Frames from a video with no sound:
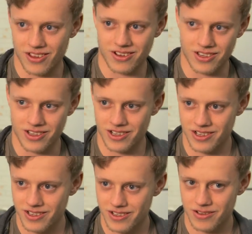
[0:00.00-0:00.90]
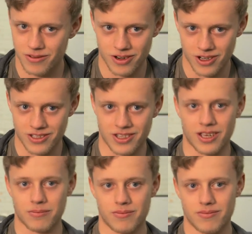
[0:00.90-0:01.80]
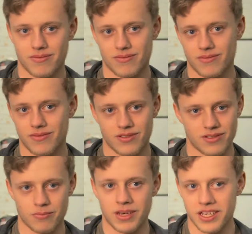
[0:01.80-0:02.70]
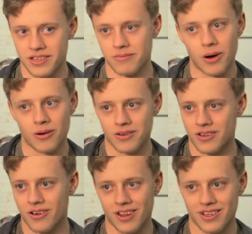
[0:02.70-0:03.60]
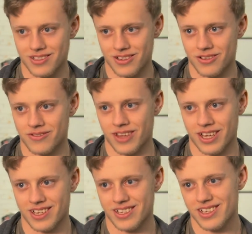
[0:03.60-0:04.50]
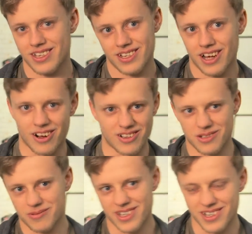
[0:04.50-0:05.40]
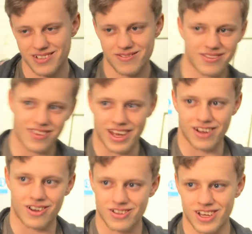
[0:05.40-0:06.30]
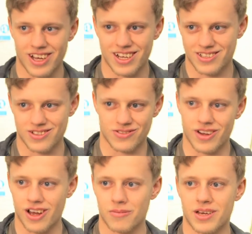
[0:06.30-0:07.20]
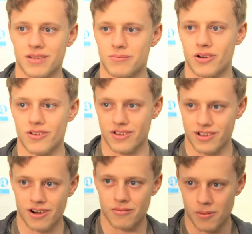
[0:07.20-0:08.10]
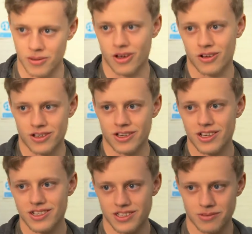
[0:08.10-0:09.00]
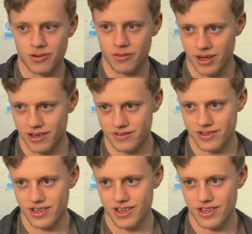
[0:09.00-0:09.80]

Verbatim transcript: a lot of the words like mean mode and all that stuff, like algebra. Like all the hard stuff went out of my head, but I remembered all the simple maths.